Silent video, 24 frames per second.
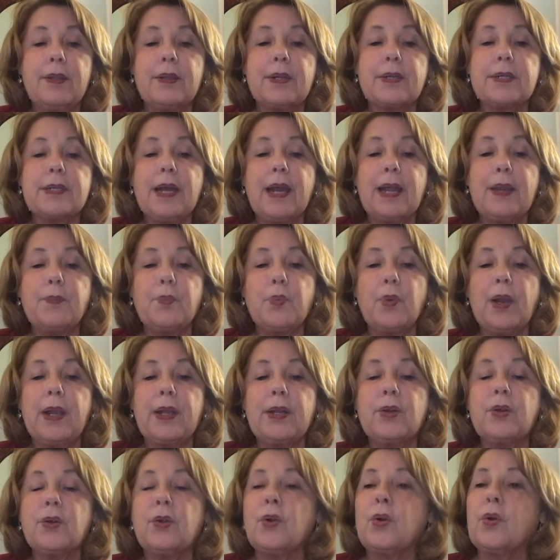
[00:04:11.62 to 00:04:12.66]
the
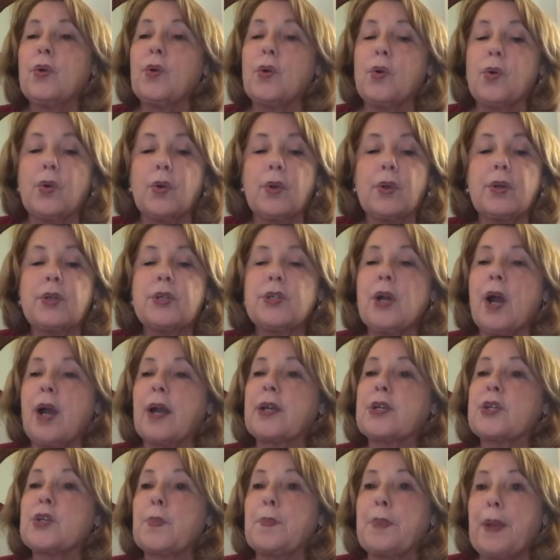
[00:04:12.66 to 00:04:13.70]
typewriter, or
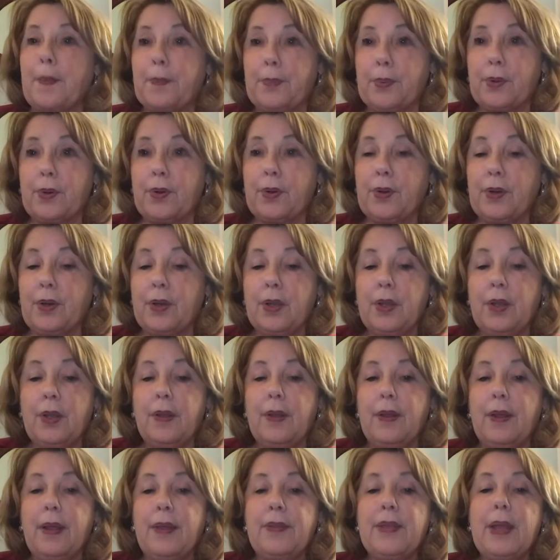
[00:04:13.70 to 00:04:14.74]
Dr. Pepper.
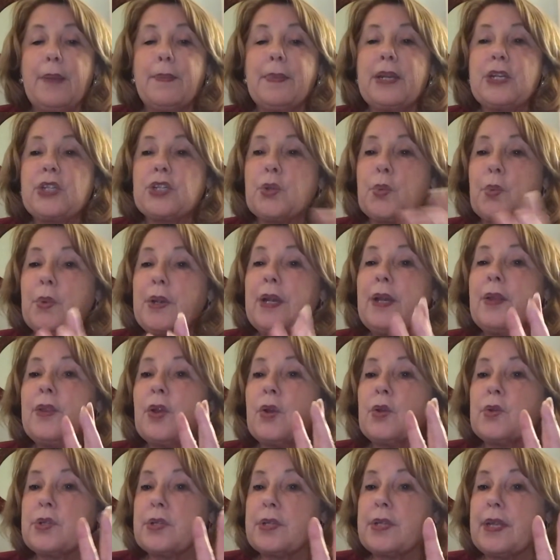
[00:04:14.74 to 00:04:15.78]
That means 3 of
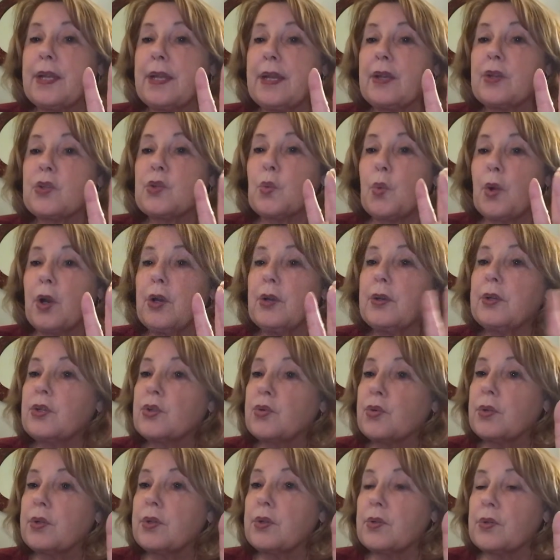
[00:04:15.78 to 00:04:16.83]
those things were
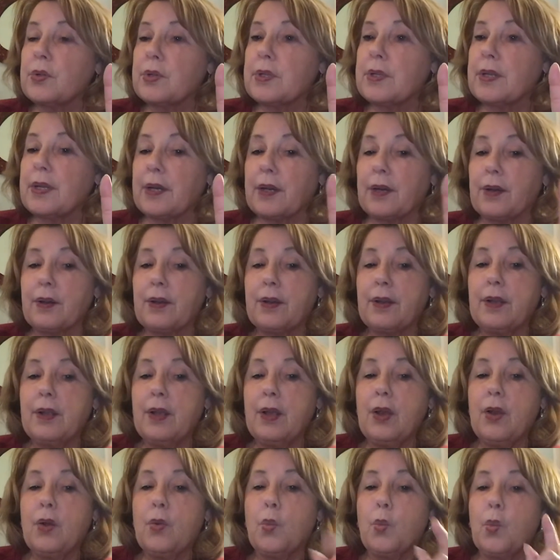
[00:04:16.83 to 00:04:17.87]
introduced there.
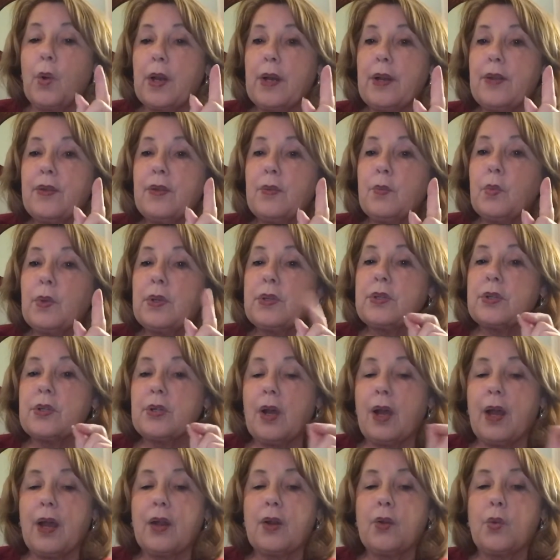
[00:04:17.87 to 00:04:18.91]
One of them was
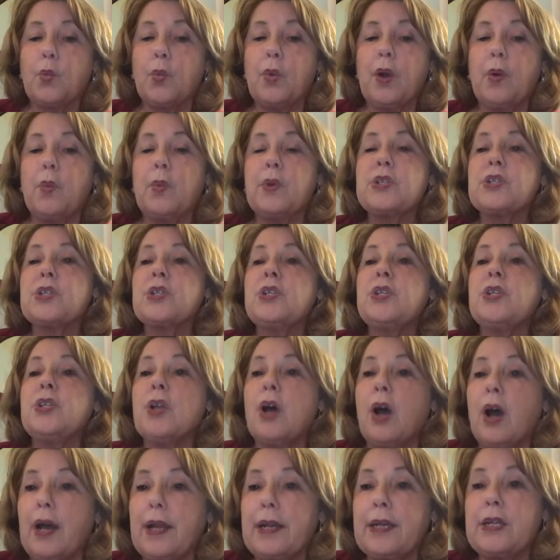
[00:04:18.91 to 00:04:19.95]
not. What was
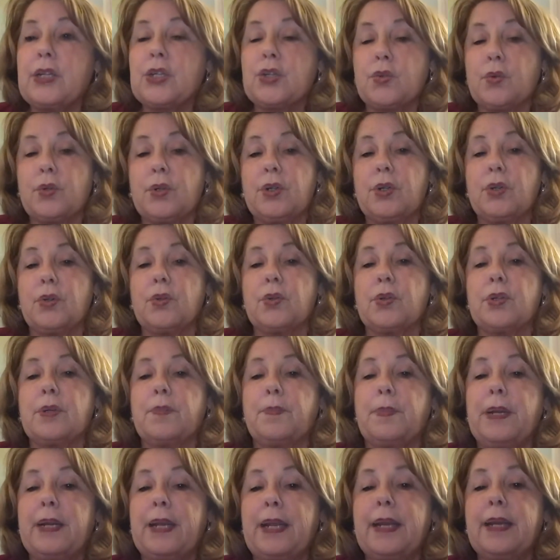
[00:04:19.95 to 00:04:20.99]
not
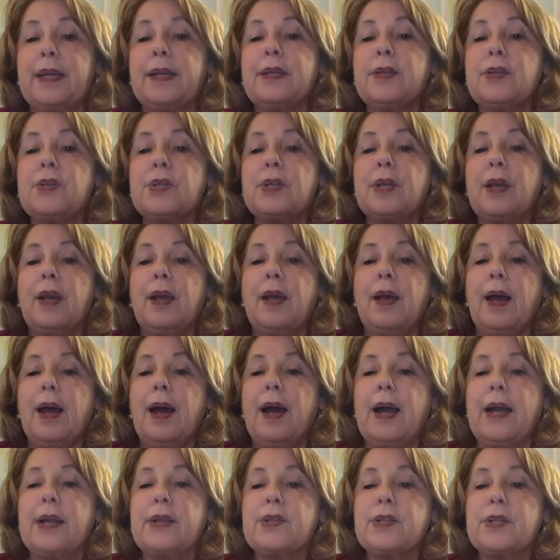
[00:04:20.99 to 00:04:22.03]
introduced? Bananas,
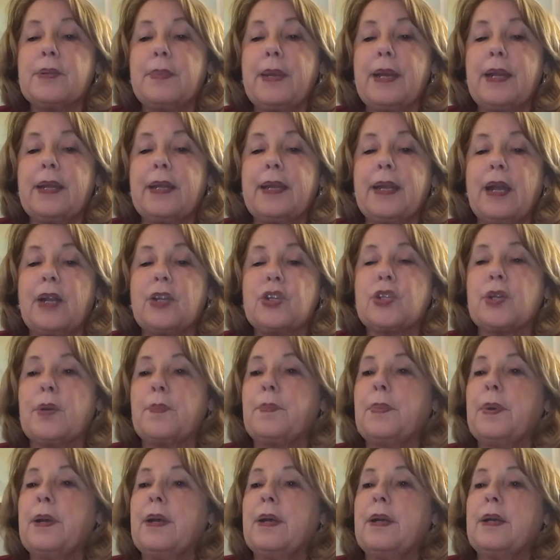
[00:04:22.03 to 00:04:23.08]
Heinz tomato
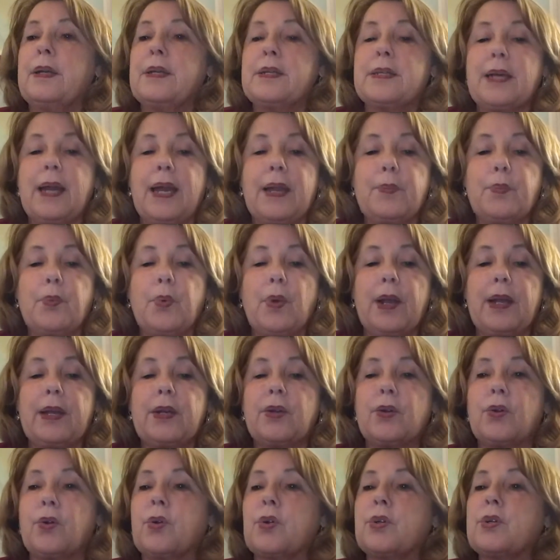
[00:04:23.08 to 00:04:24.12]
ketchup,
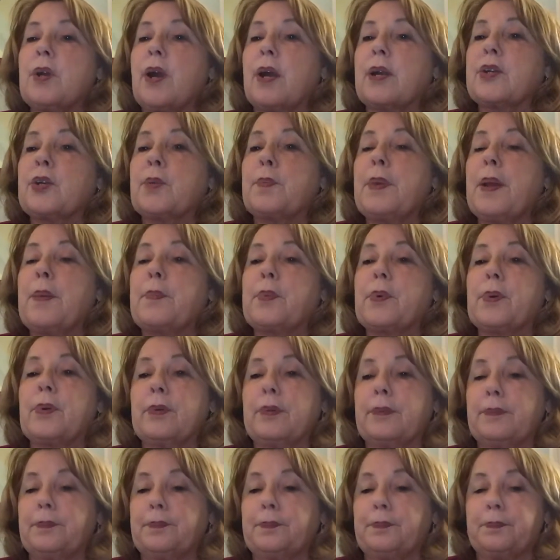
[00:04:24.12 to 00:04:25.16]
typewriter, or Dr. Pepper?